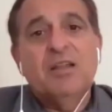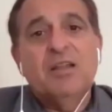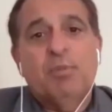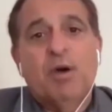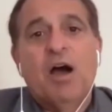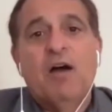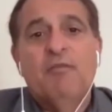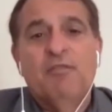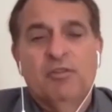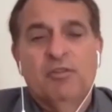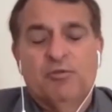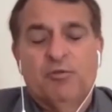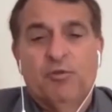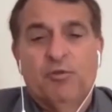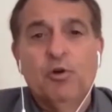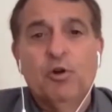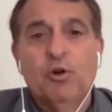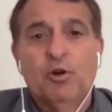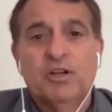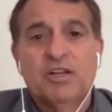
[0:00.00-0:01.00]

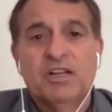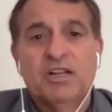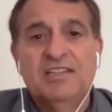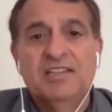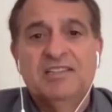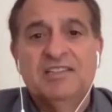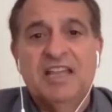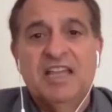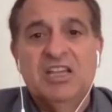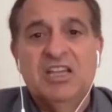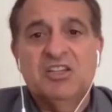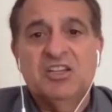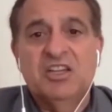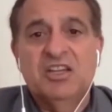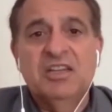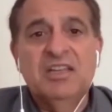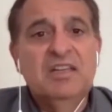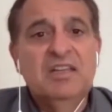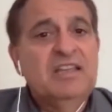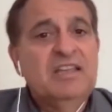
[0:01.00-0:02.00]
powerful organization.